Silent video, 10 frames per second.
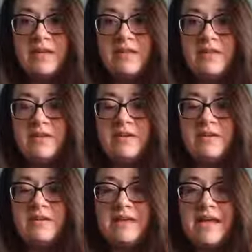
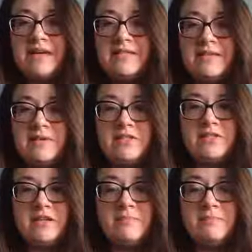next image,
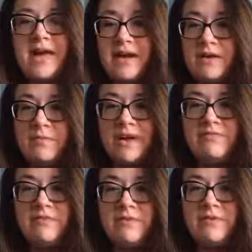the black and white
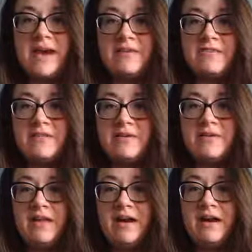photographs that are
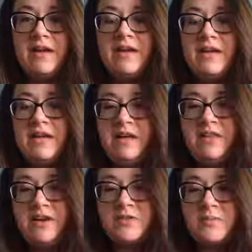there.
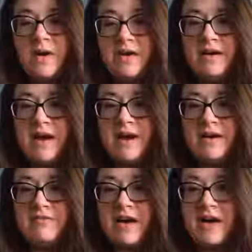There's one
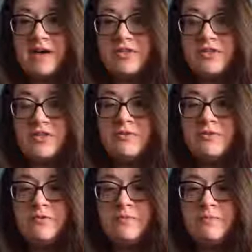of
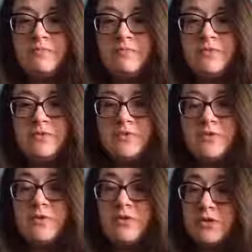2
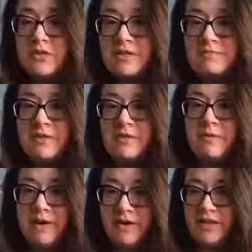soldiers, but
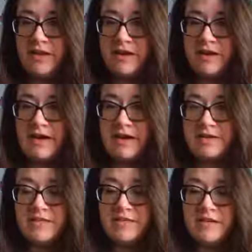they're wearing
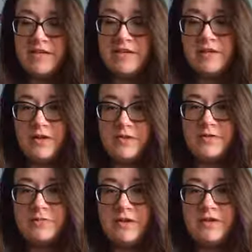their civilian
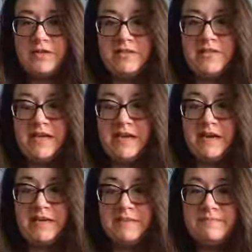clothes while they're
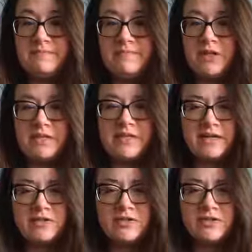digging it looks
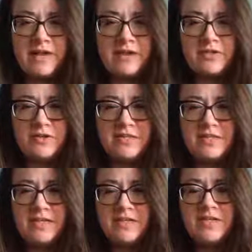like a trench or a
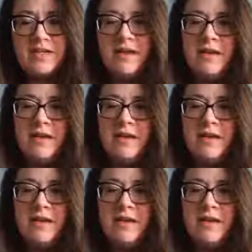ditch.